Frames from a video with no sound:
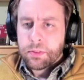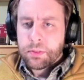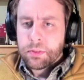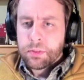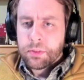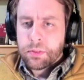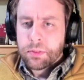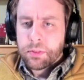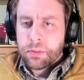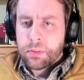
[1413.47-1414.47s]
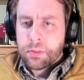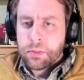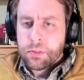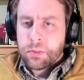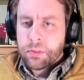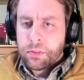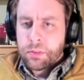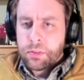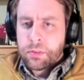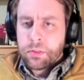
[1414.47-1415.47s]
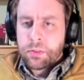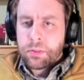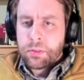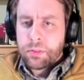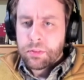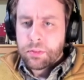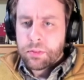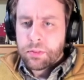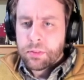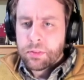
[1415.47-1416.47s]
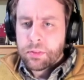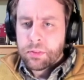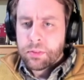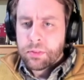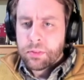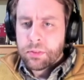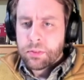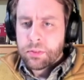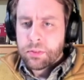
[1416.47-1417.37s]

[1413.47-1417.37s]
(not speaking)